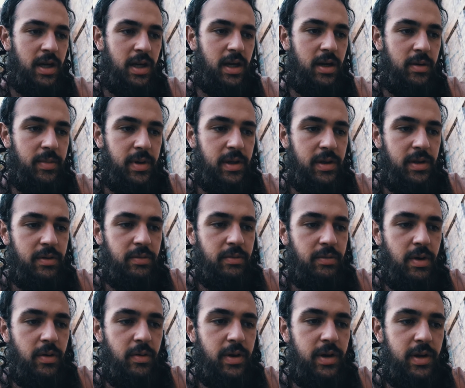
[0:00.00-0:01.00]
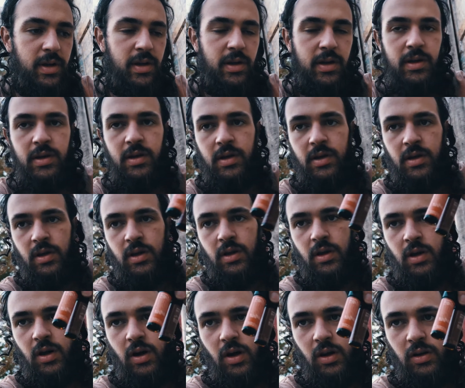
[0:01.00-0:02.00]
Going to be throwing
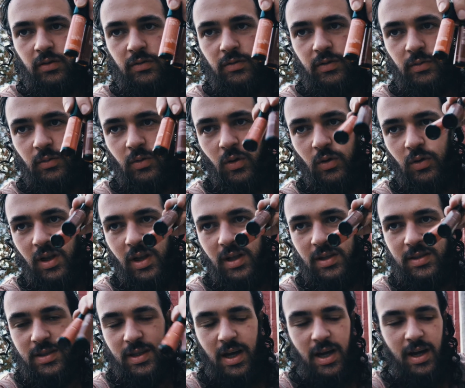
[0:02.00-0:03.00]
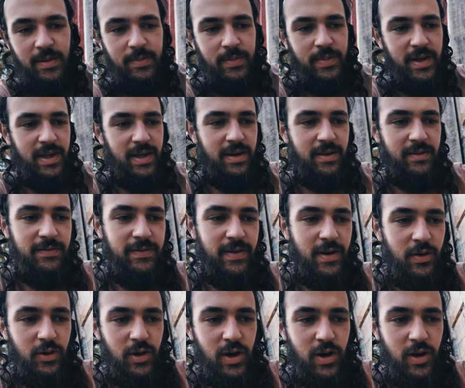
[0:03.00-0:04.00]
all of the roll-ons up in a
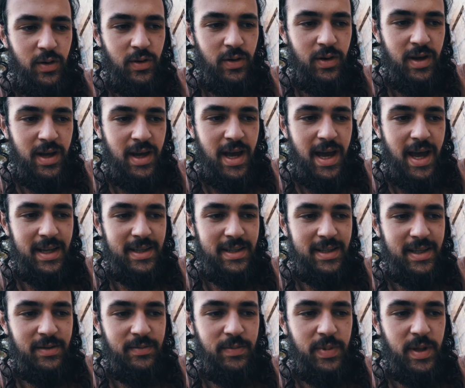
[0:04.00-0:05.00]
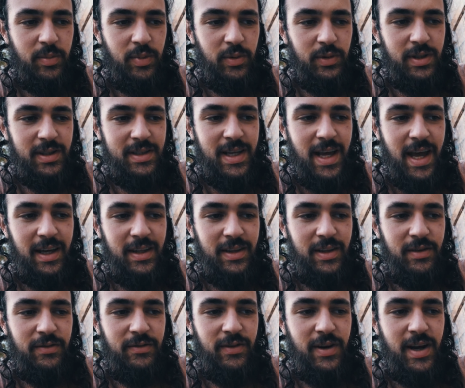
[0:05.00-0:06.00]
photo, asking people to tag
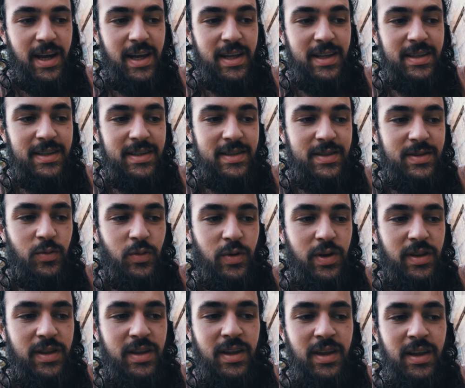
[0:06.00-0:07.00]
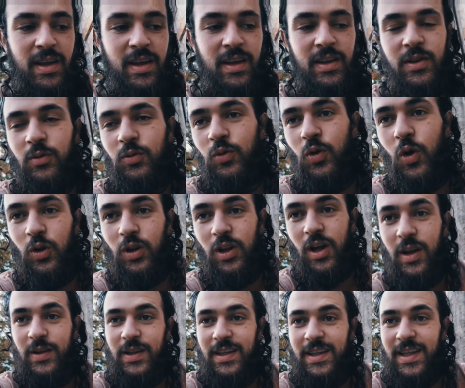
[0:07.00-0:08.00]
their friends with the
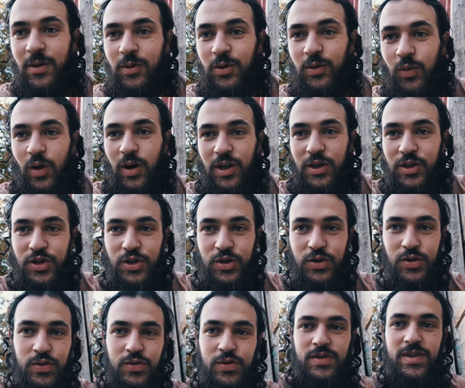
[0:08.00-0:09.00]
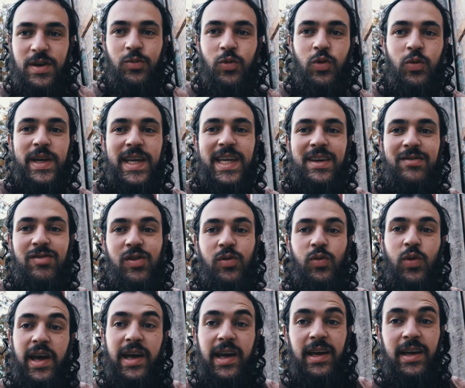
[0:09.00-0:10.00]
roll-on that they would want to choose, and we'll be giving
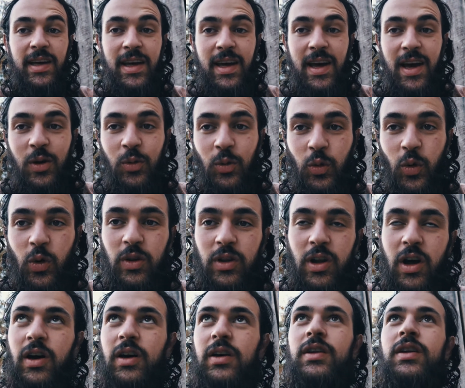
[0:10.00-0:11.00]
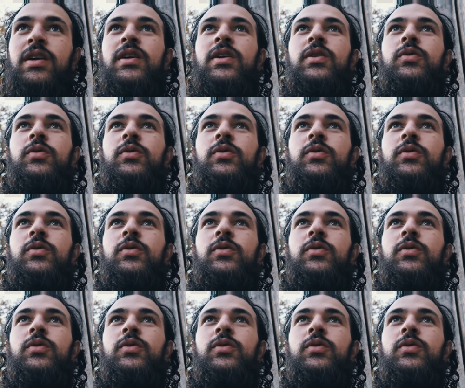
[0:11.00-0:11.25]
away a roll-on.